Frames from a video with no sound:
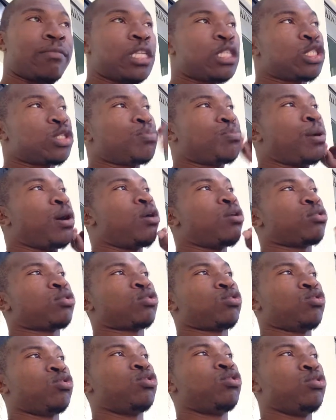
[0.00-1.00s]

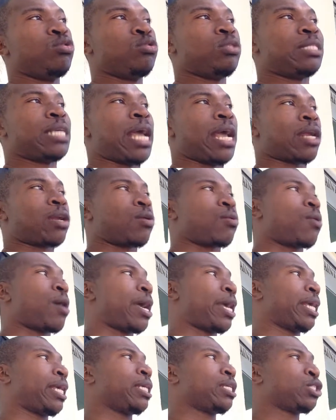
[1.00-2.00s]
spoke through
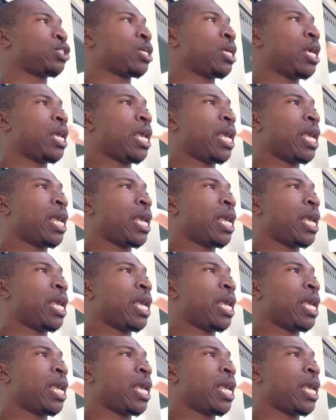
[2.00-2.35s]
Zacharias,